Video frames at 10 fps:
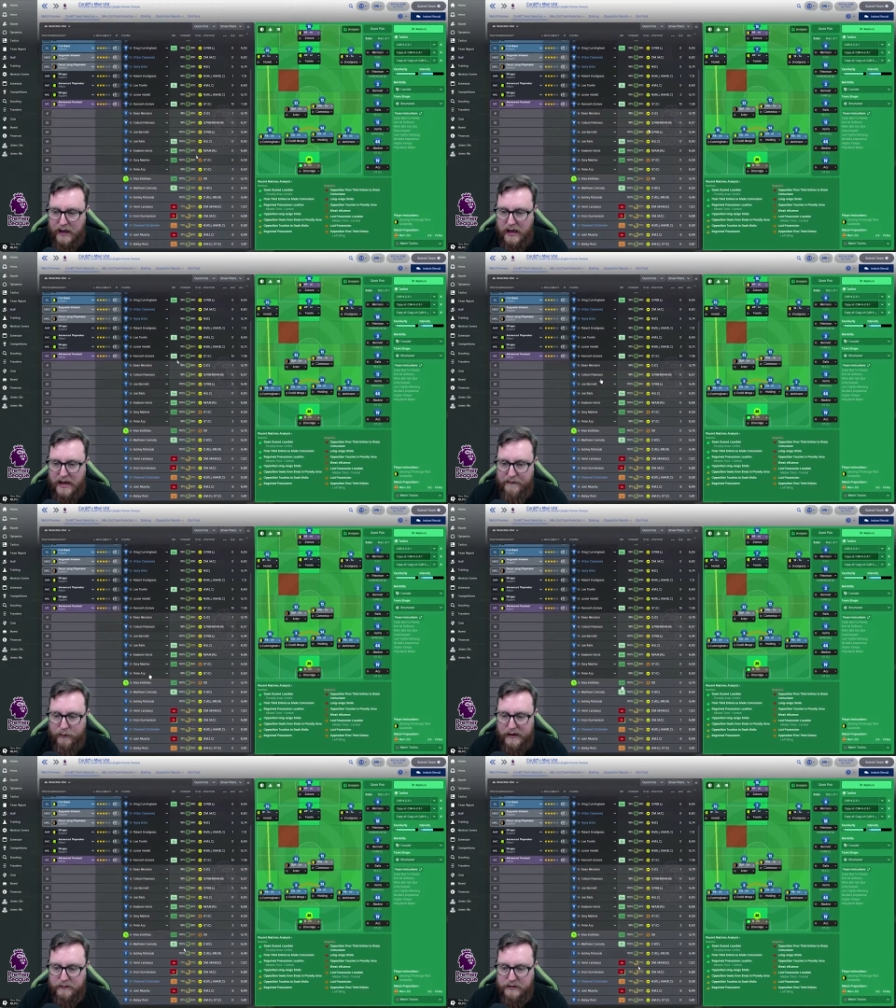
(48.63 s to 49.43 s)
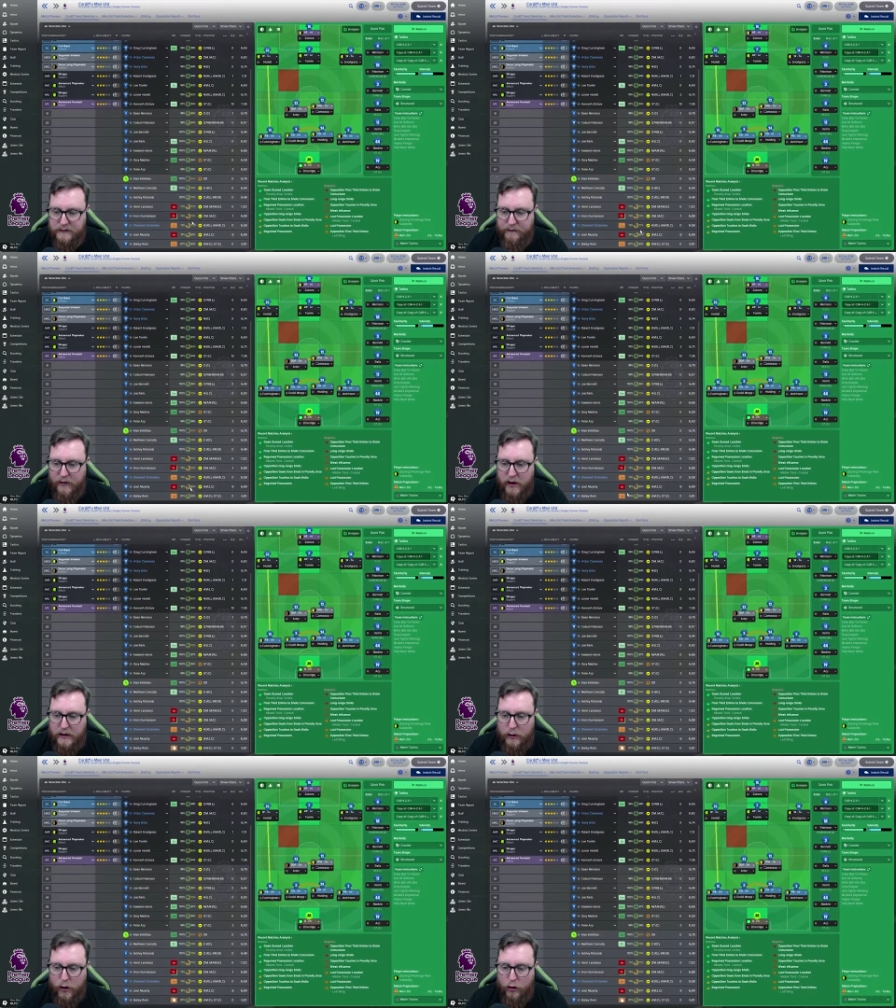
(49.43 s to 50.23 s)
Everyone else is
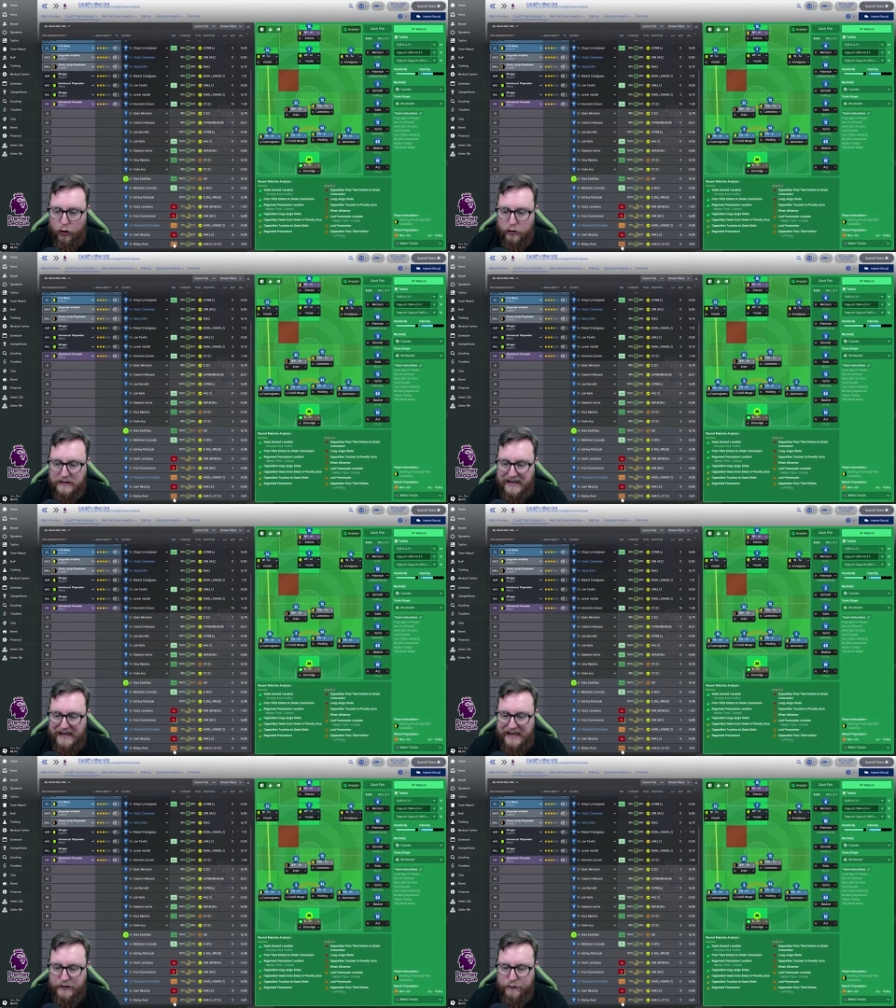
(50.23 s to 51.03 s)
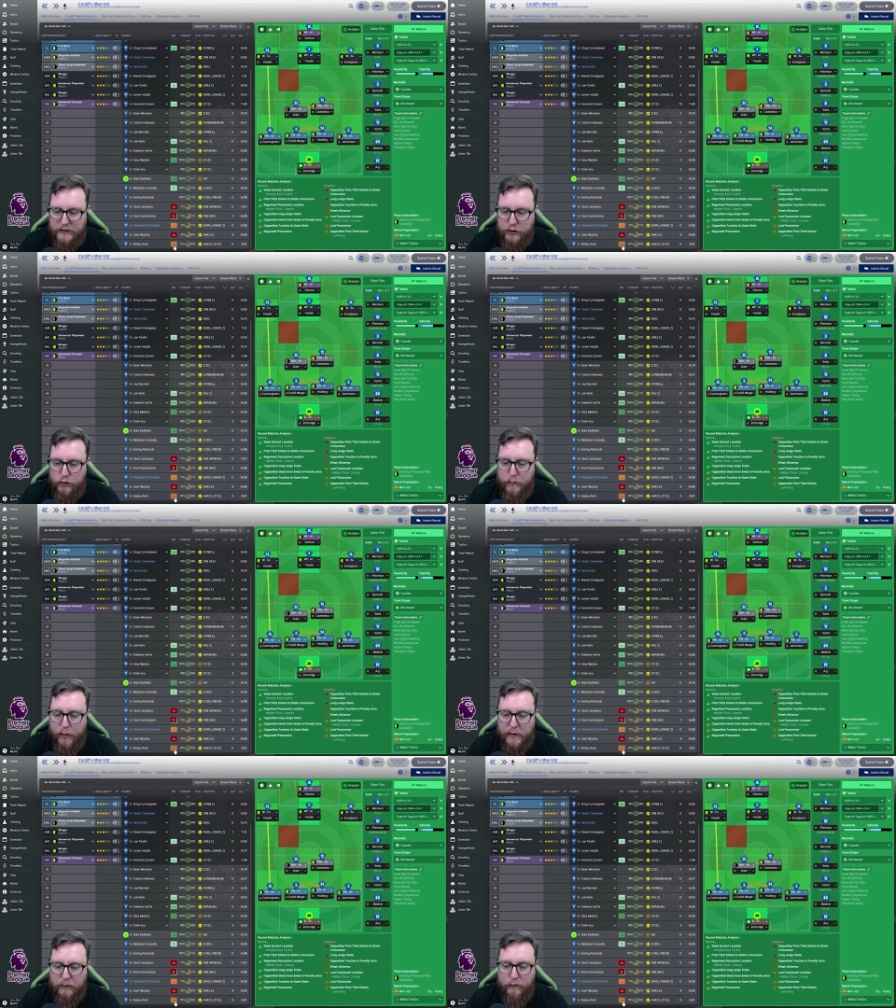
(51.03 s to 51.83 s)
fine. Got a injury to
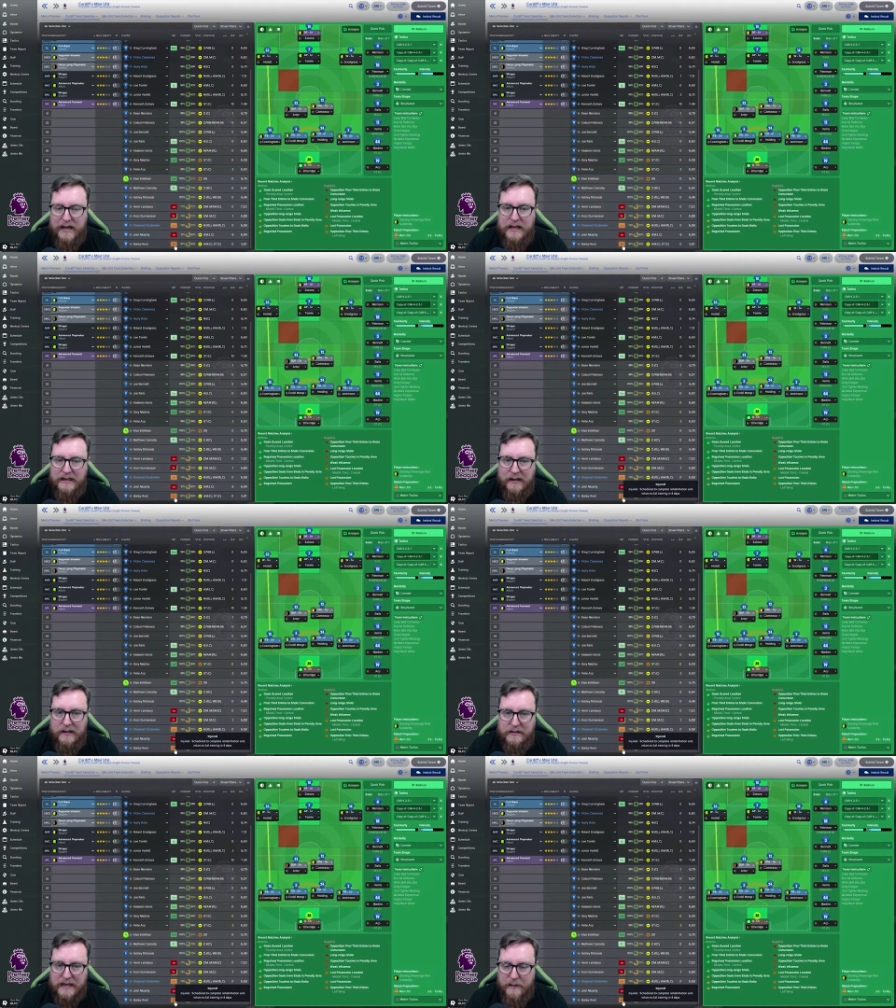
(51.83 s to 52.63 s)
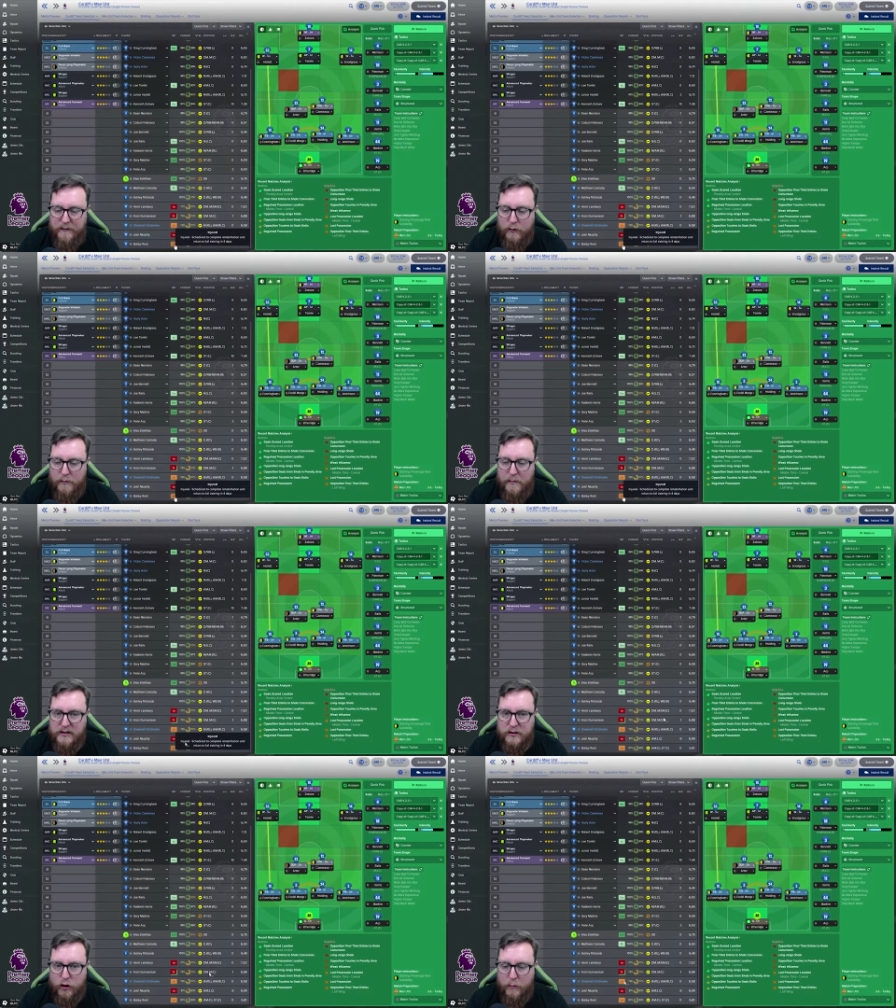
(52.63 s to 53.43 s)
Bobby Reid in the last game, if you remember. So
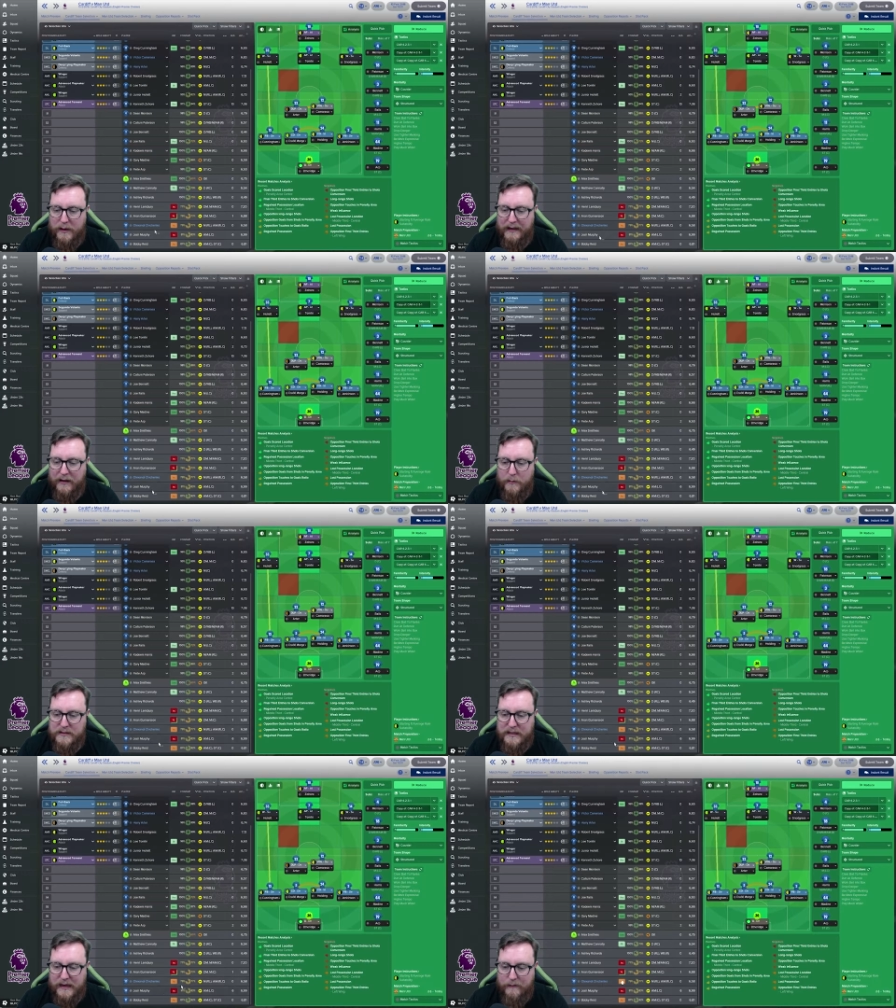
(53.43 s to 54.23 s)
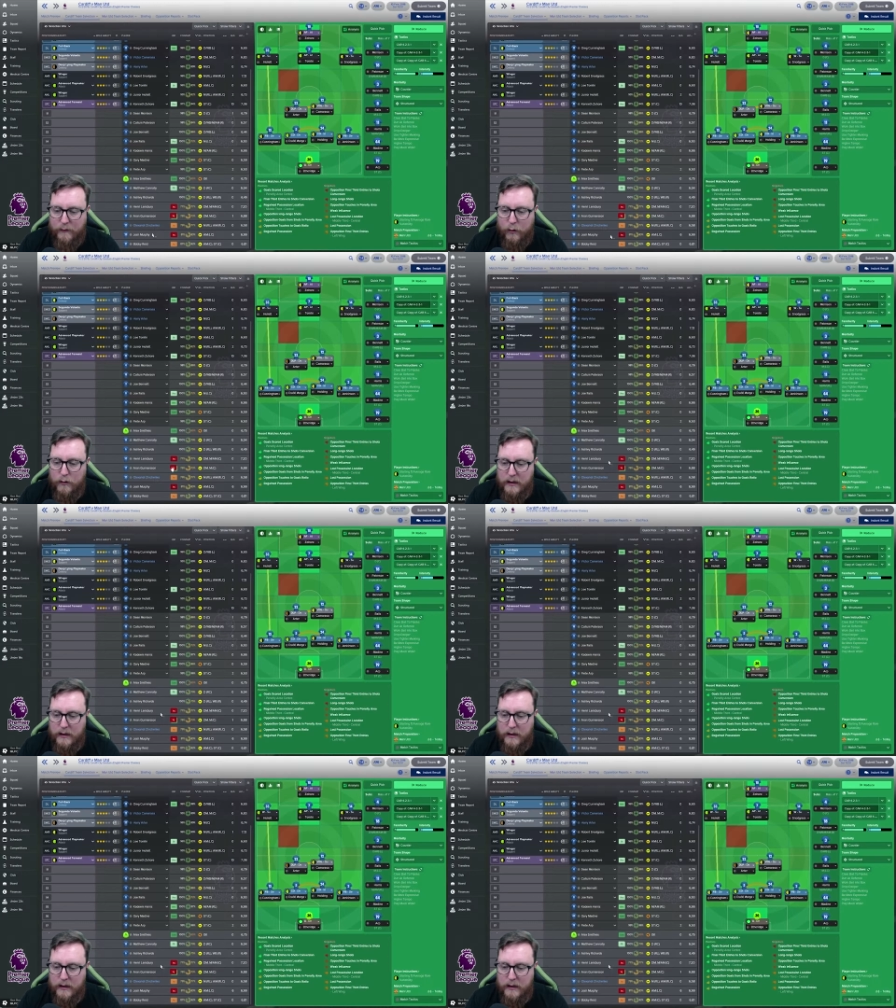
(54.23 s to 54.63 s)
Tomlin comes in that role.